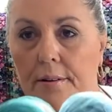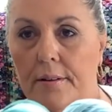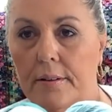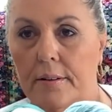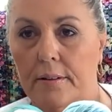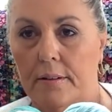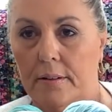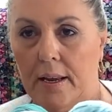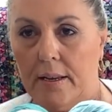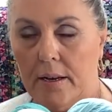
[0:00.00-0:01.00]
oh,
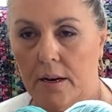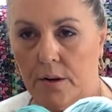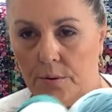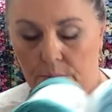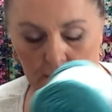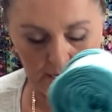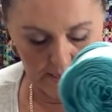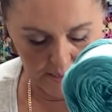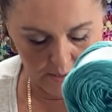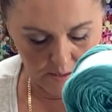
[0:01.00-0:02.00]
like a
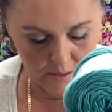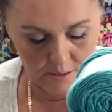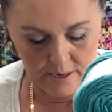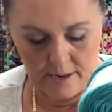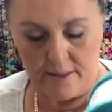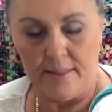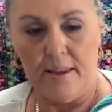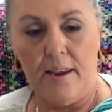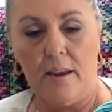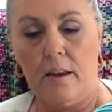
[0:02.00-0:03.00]
green and I
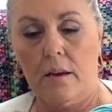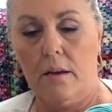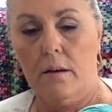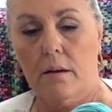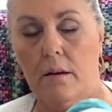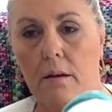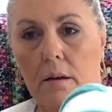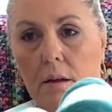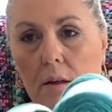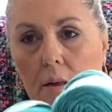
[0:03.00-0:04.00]
think
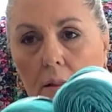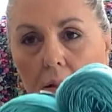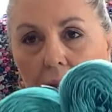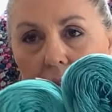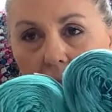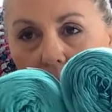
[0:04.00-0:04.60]
that's a